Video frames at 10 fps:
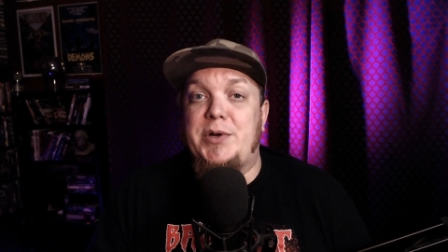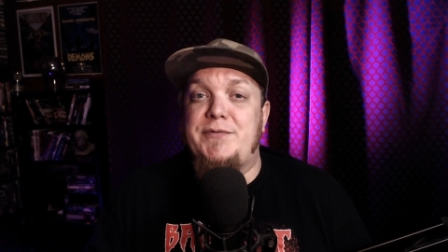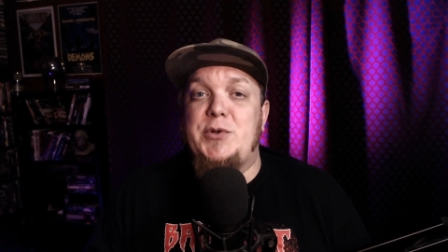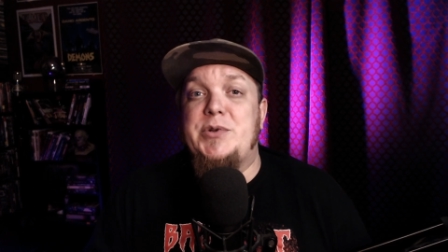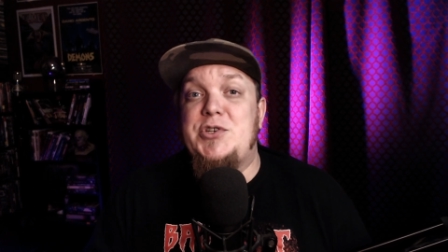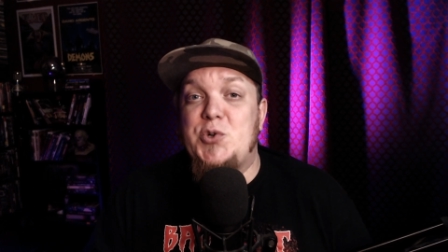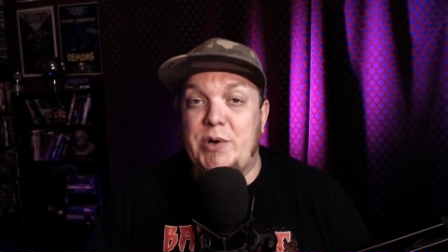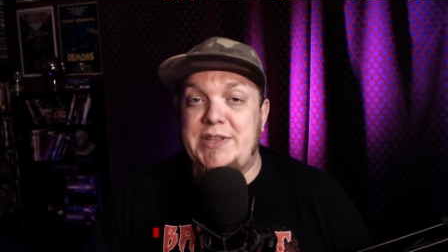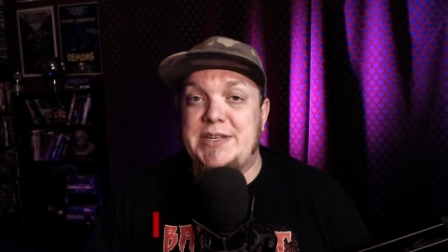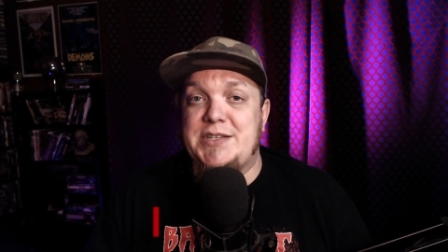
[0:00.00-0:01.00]
And if you
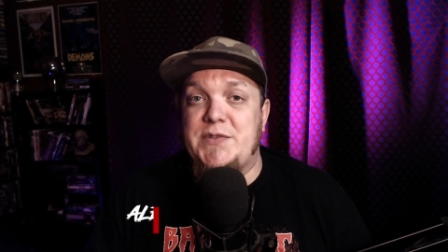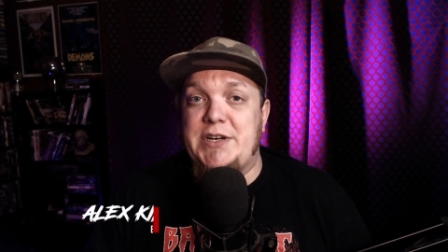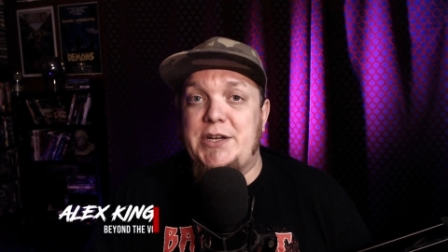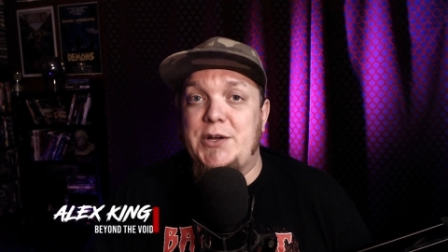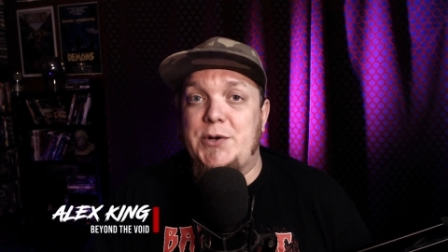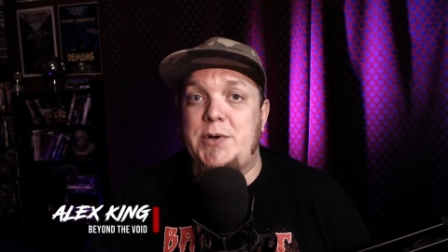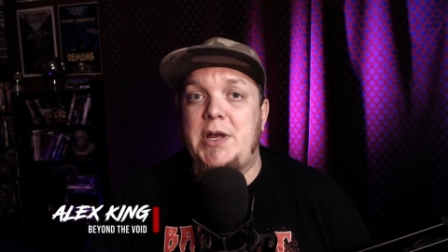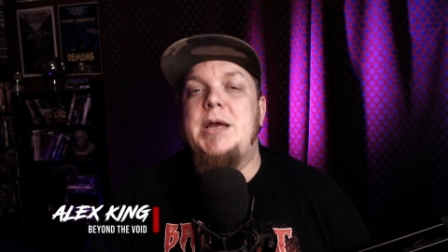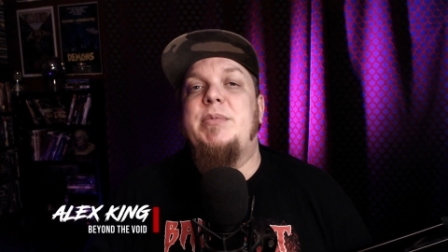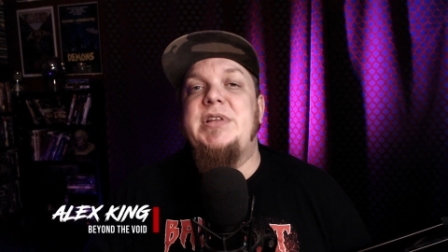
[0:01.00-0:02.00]
enjoyed this video,
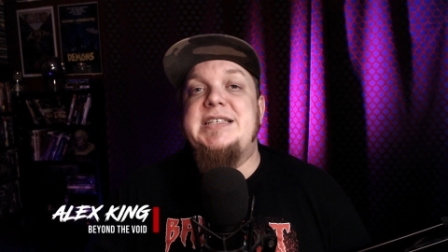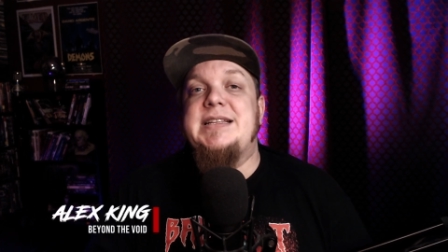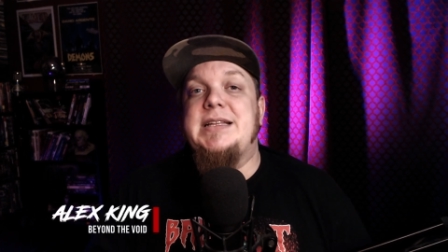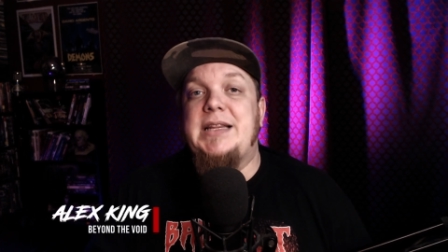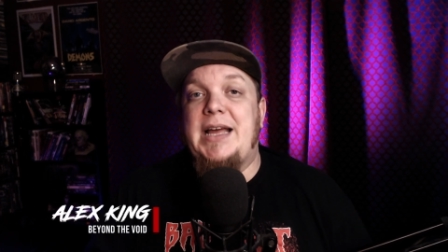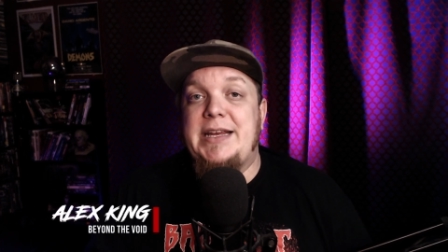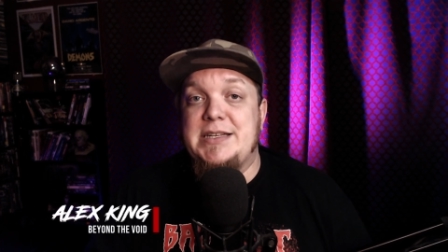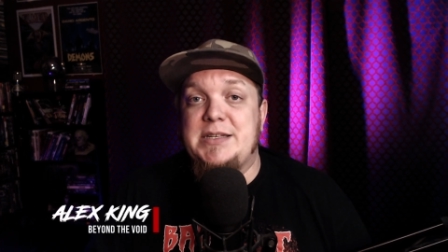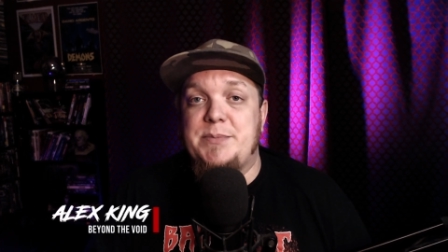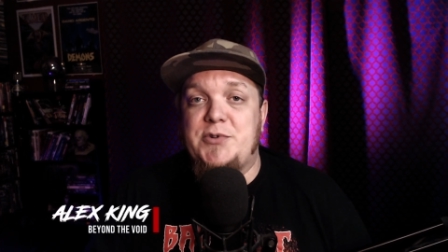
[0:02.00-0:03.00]
please hit the like
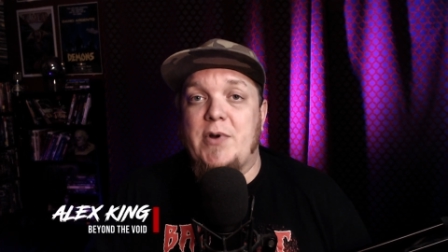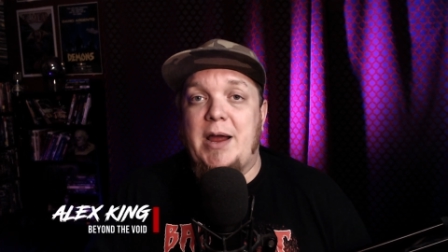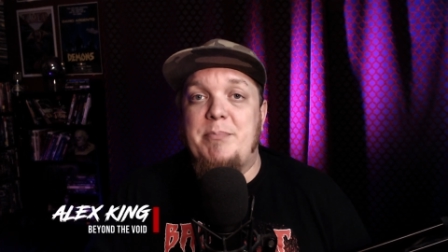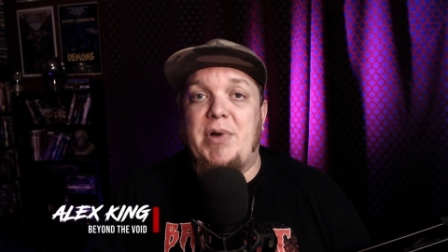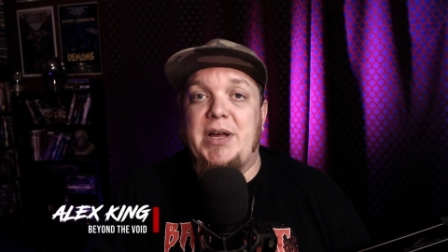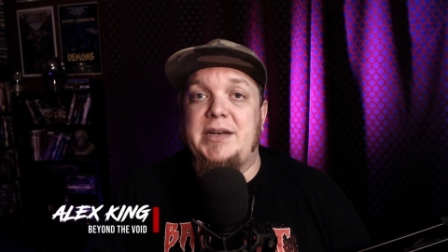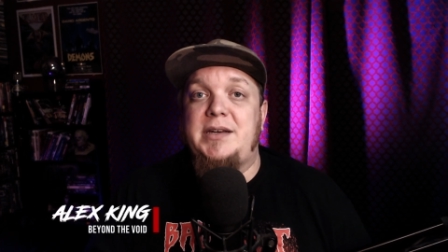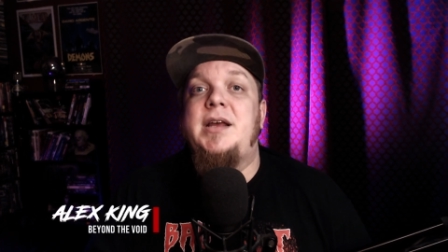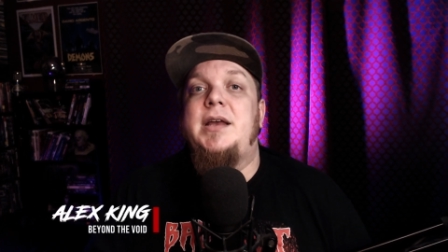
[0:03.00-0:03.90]
and subscribe button.